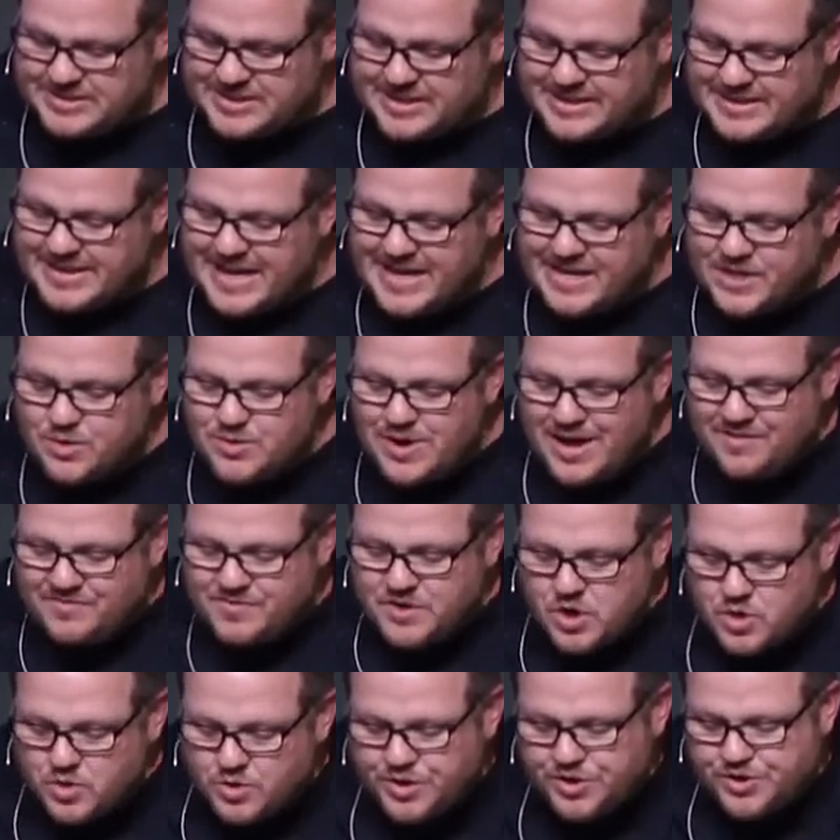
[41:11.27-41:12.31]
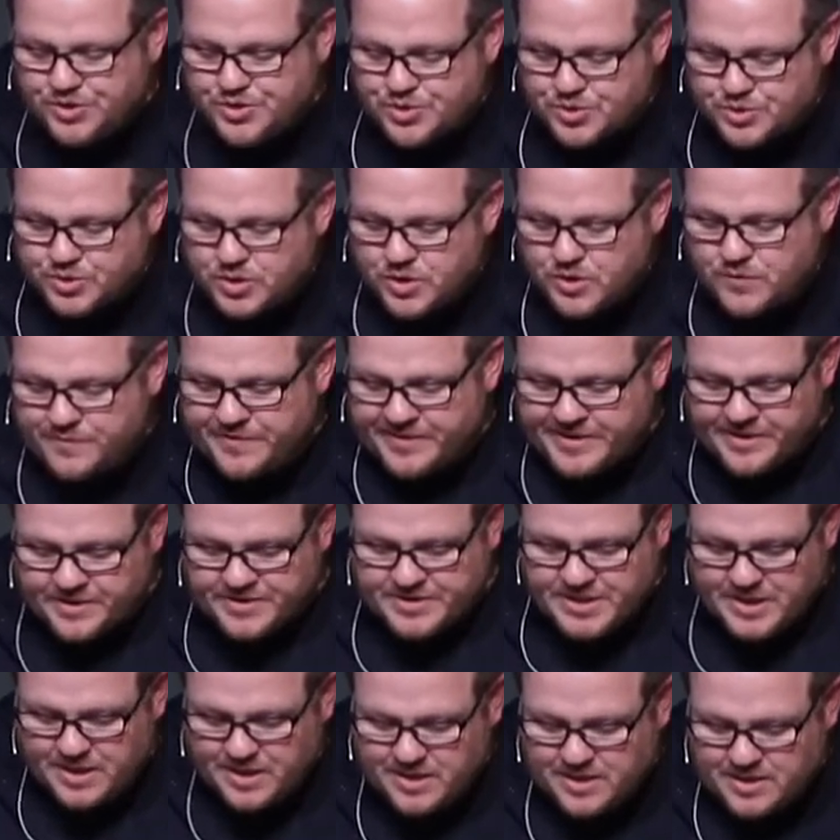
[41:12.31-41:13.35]
and yet you have no control over your
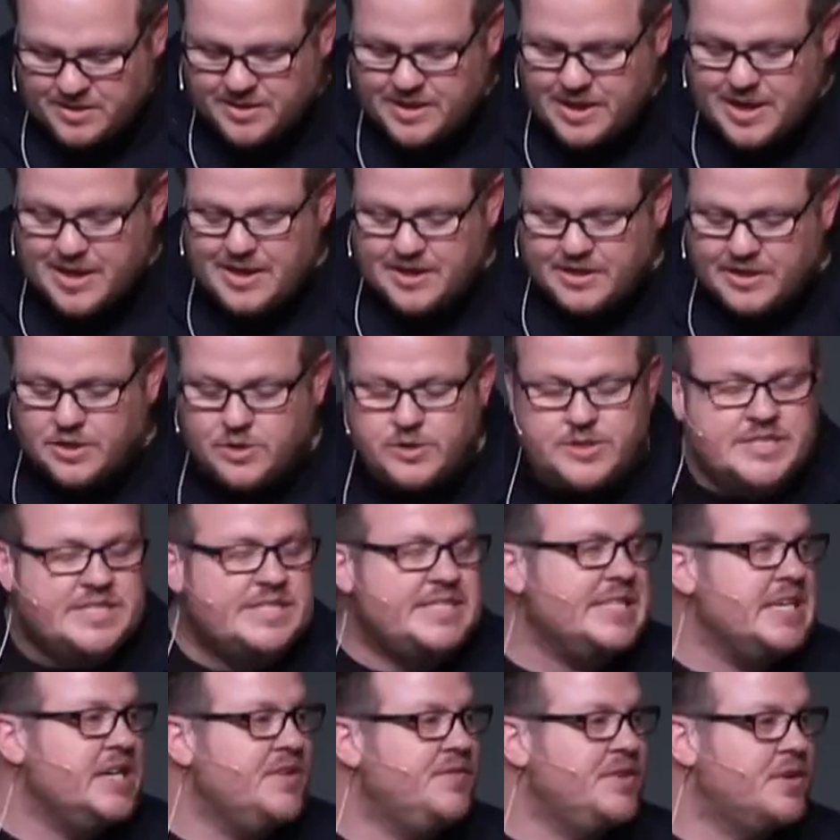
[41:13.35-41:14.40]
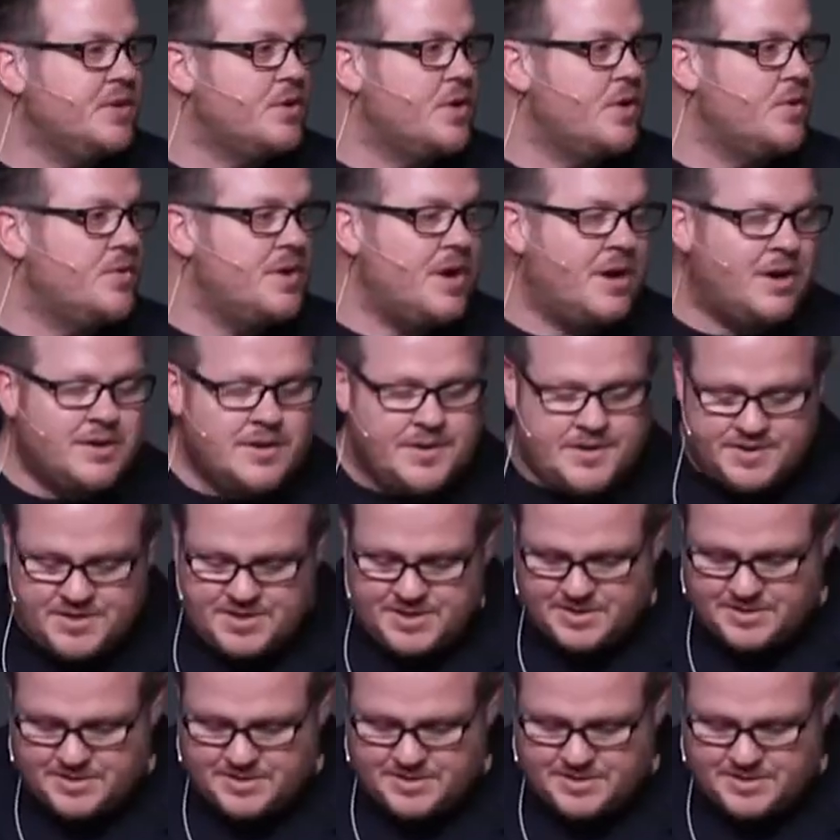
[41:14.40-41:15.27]
tongue, you deceive your own heart.